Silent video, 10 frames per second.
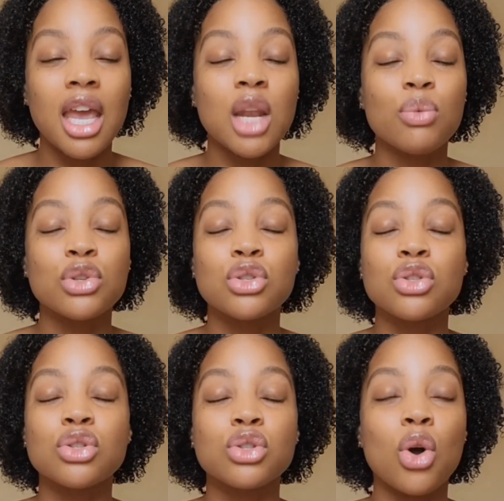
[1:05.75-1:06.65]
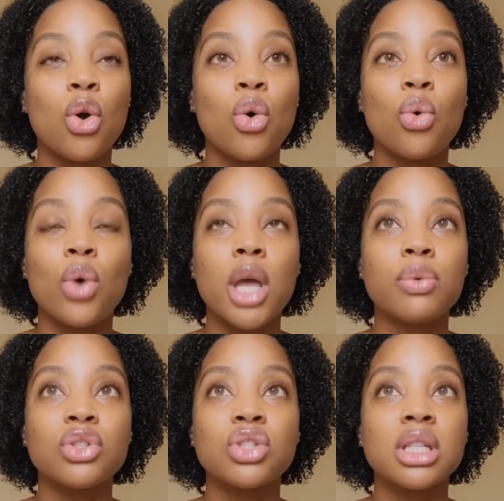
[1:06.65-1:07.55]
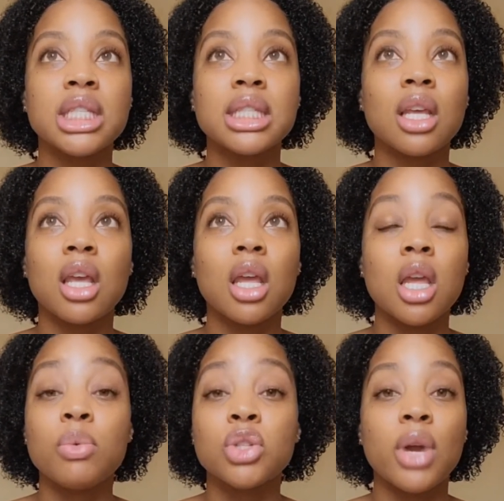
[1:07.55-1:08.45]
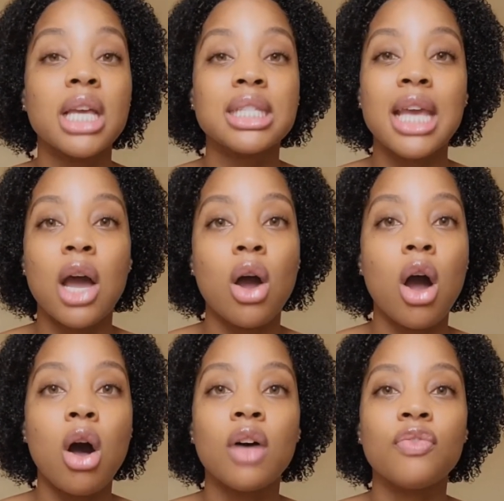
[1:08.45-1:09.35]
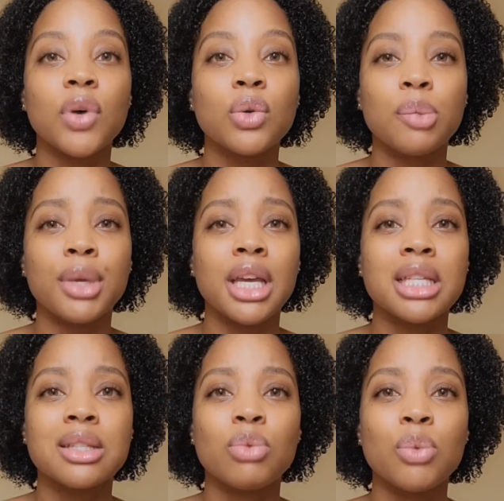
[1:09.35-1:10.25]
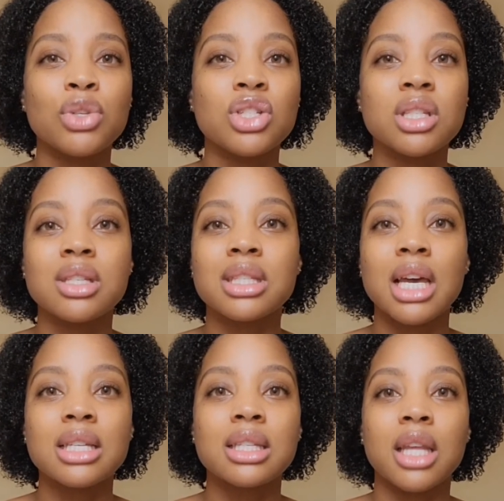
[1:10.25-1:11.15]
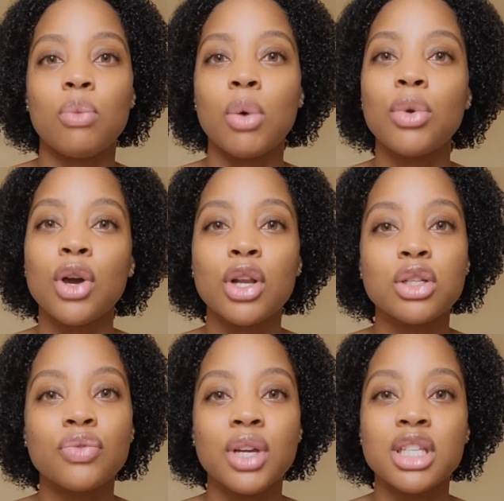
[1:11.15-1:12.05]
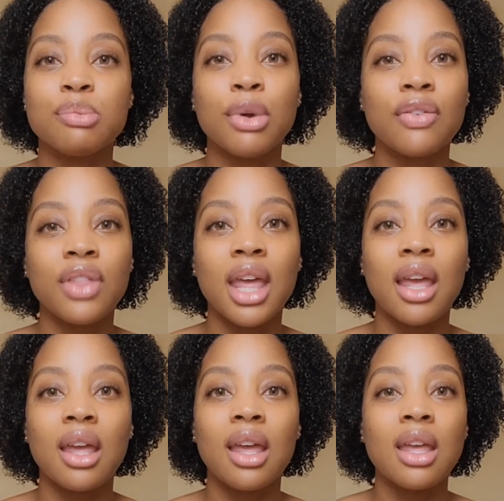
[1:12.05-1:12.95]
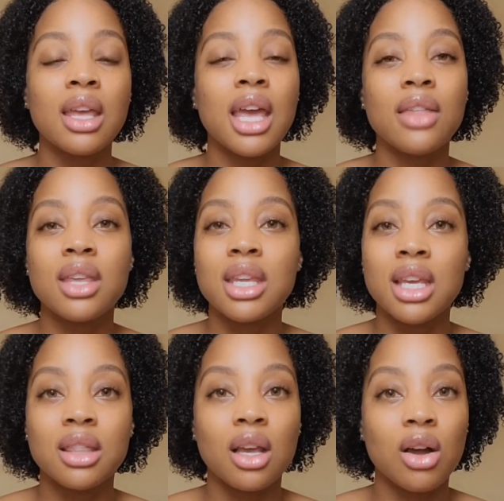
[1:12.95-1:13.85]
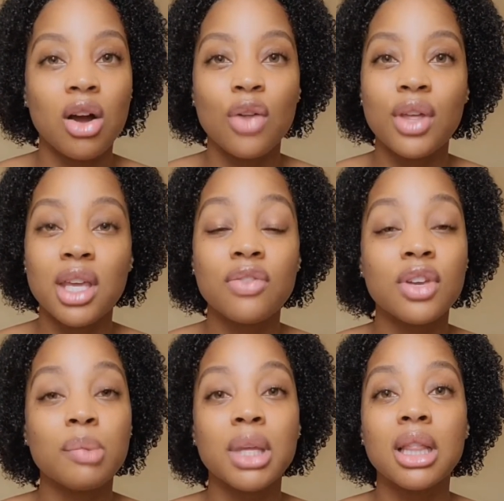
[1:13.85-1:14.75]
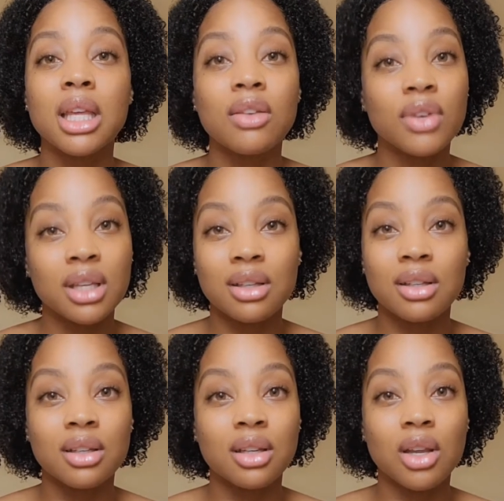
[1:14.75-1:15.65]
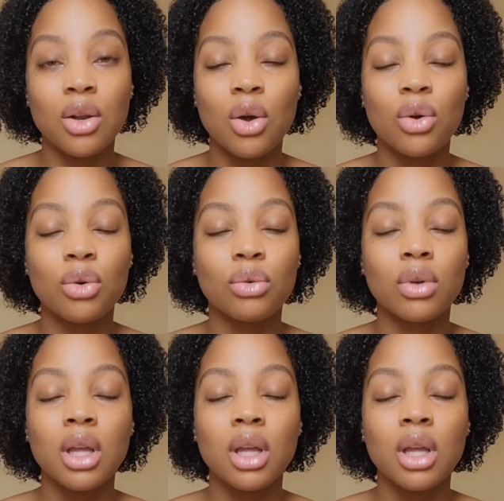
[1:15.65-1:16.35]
And it was so, it was just, it was crazy how it all unfolded because we were just discussing like what we're gonna do for his birthday. And then he get that call that he's gonna be leaving, you know.